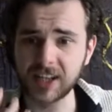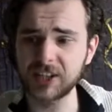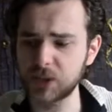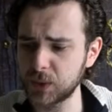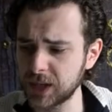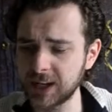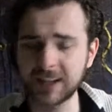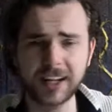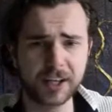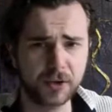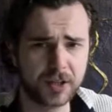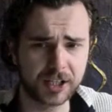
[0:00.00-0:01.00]
So again,
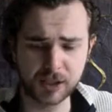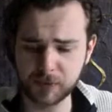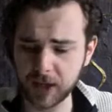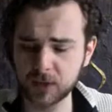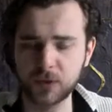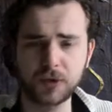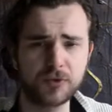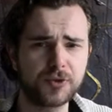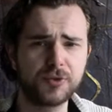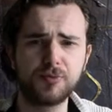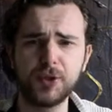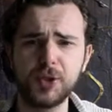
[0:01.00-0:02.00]
like you'd expect with all
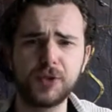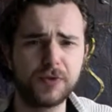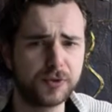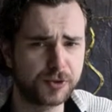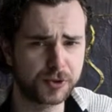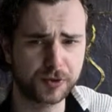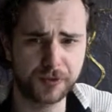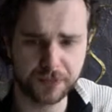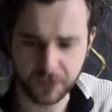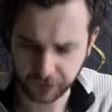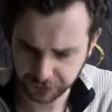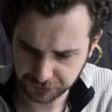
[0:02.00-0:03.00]
those beautiful sort of
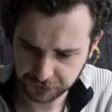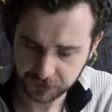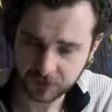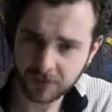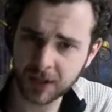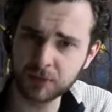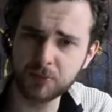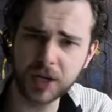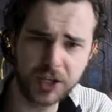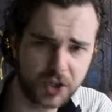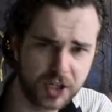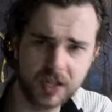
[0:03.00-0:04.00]

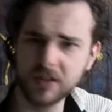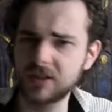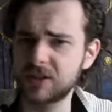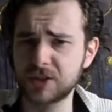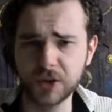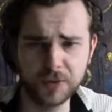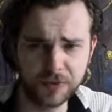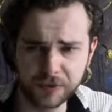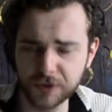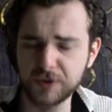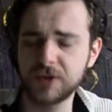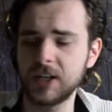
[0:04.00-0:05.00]
peachy, stone
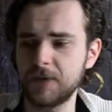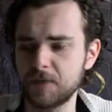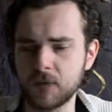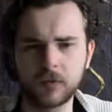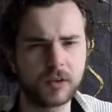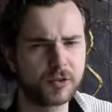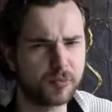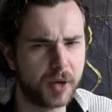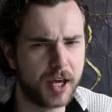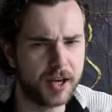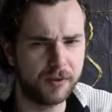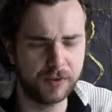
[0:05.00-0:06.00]
fruity, those
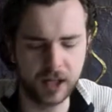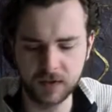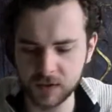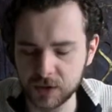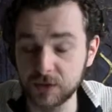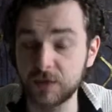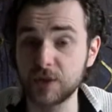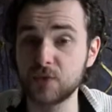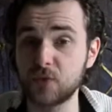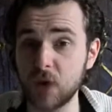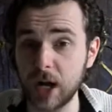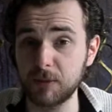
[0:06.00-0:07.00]
pear flavors, those very
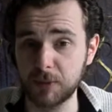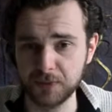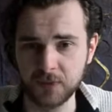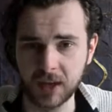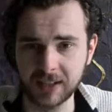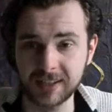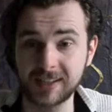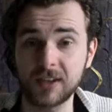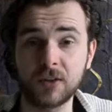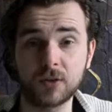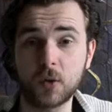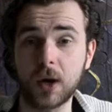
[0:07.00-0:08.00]
ripe, as I said,
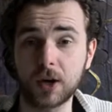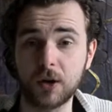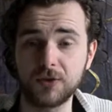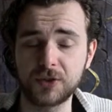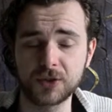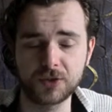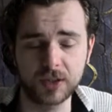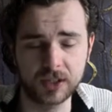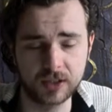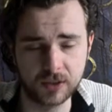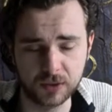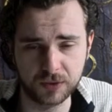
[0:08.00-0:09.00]
and then quite
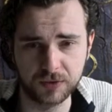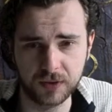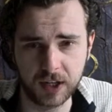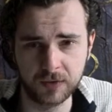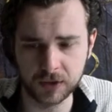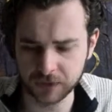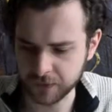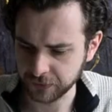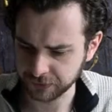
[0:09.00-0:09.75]
concentrated sort of flavors.